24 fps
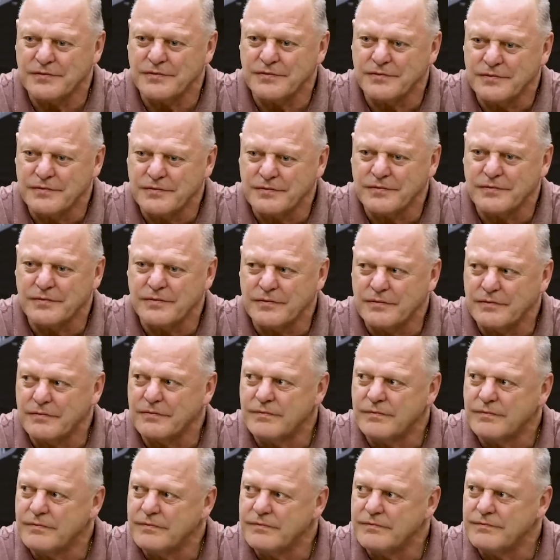Nathaniel is
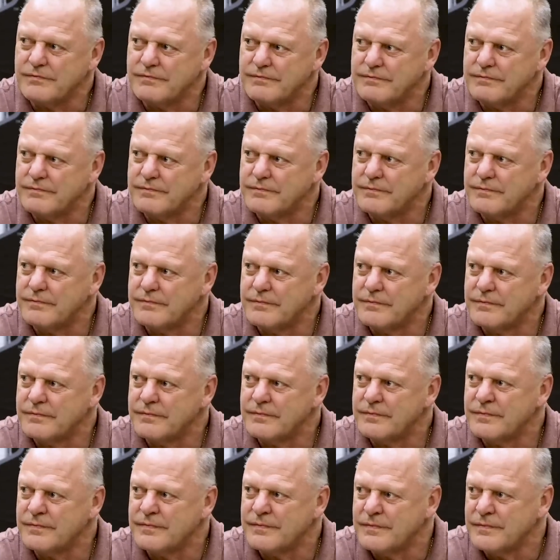still a kid at 20
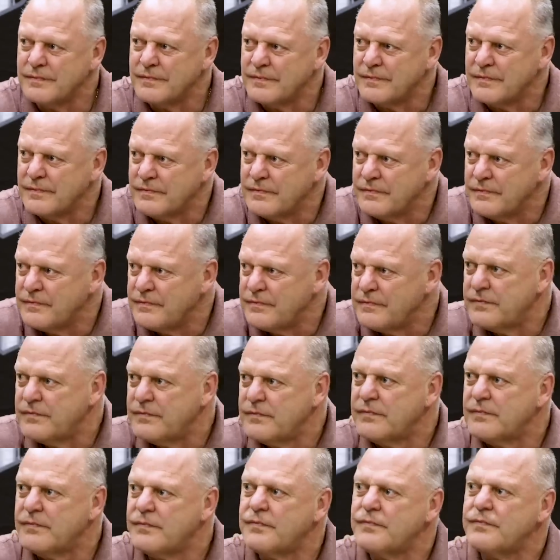years old, but the way
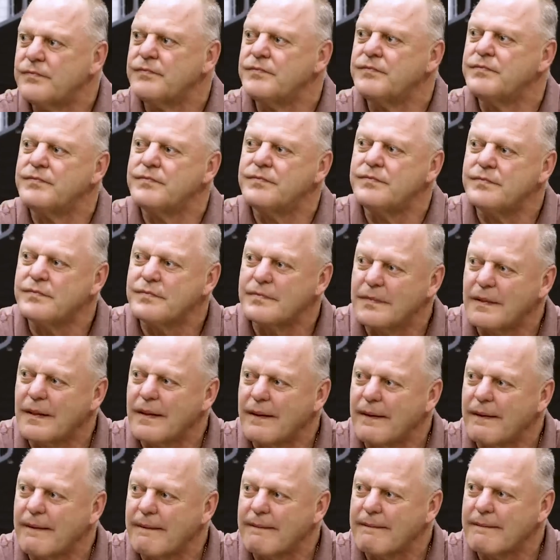he's playing since the
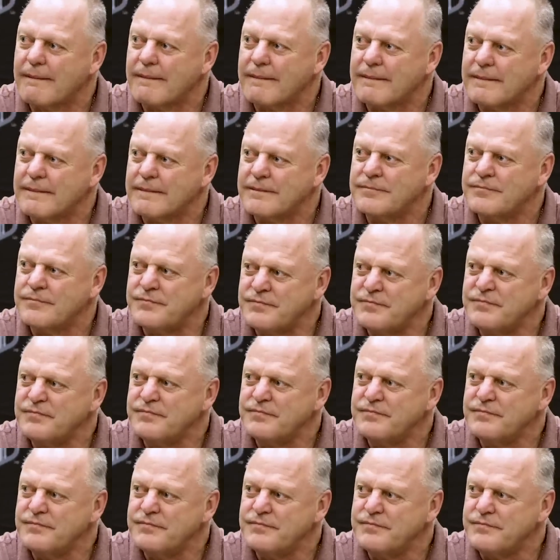start of the playoff, the way
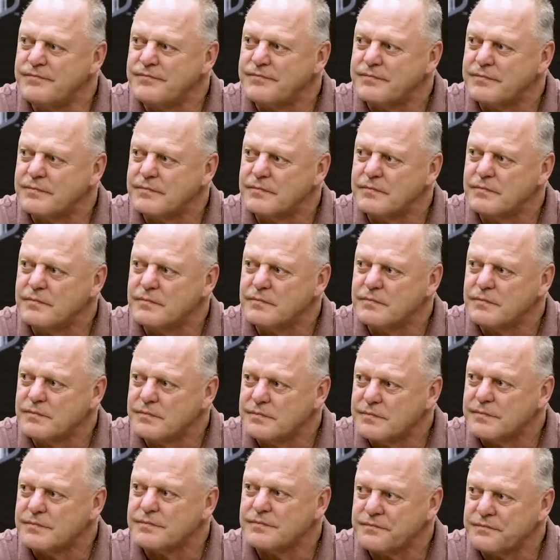he's playing, mm -hmm.
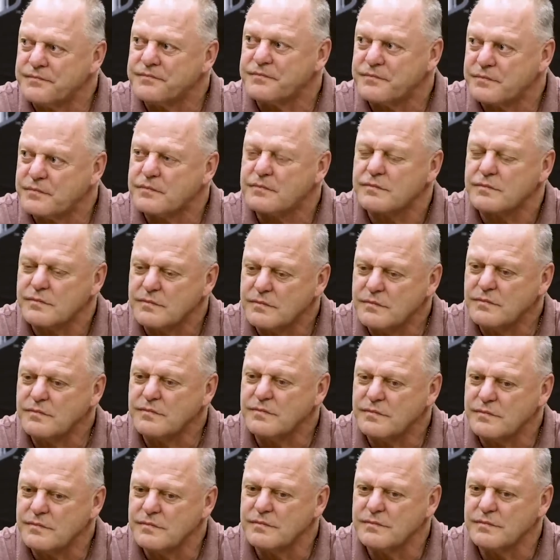that crucial
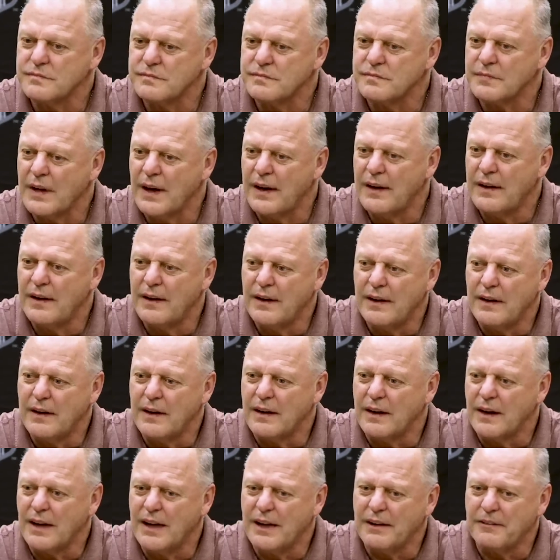game.
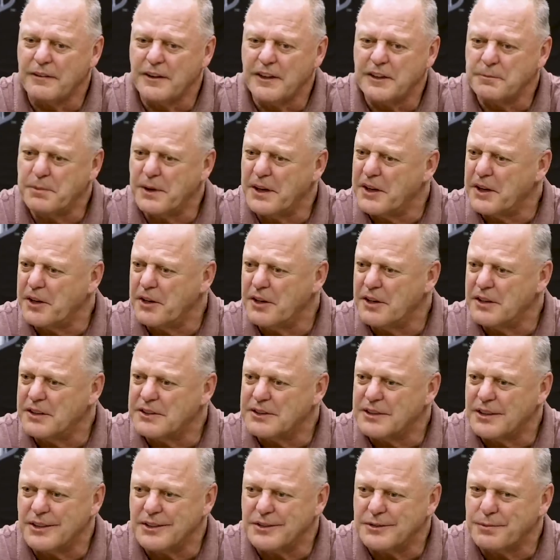Laffy's been good
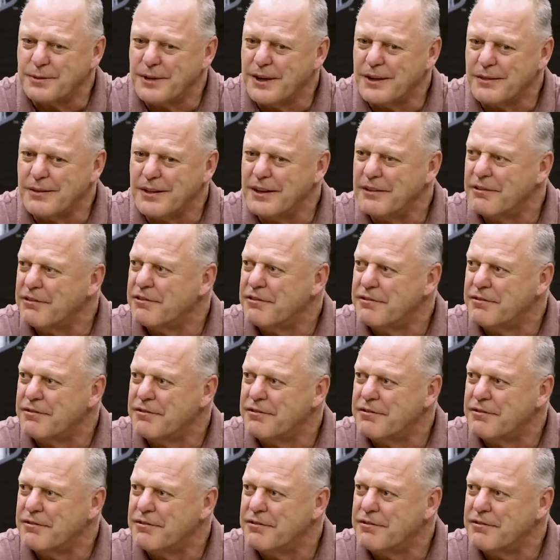since probably